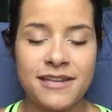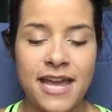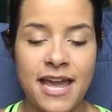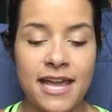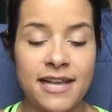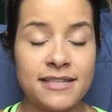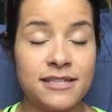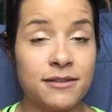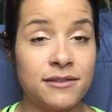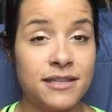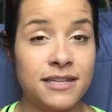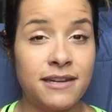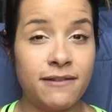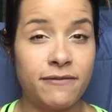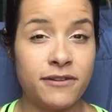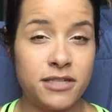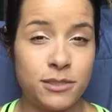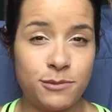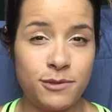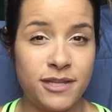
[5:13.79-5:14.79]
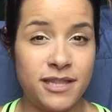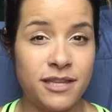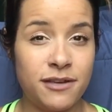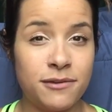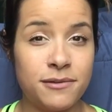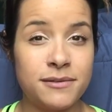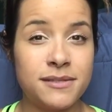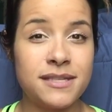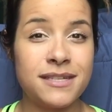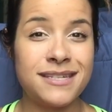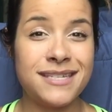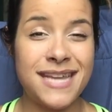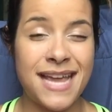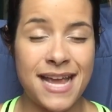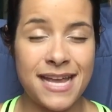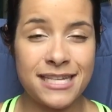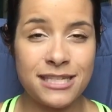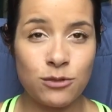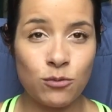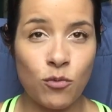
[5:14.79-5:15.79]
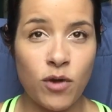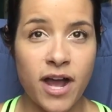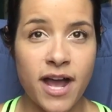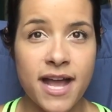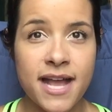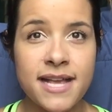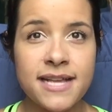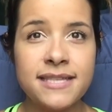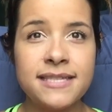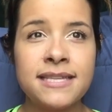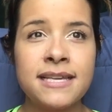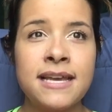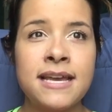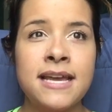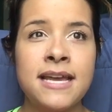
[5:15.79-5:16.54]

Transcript: Okay, so the difference between those taste wise,